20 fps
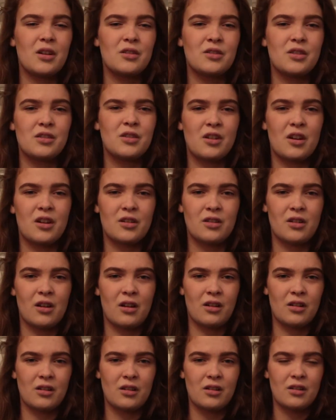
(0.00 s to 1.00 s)
else's hard
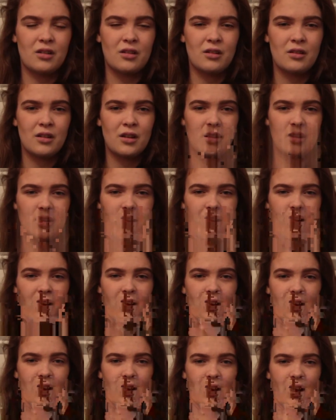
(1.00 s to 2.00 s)
card.
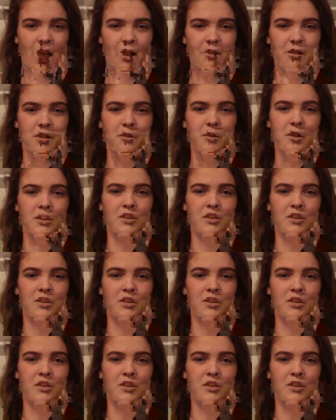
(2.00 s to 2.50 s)
How do we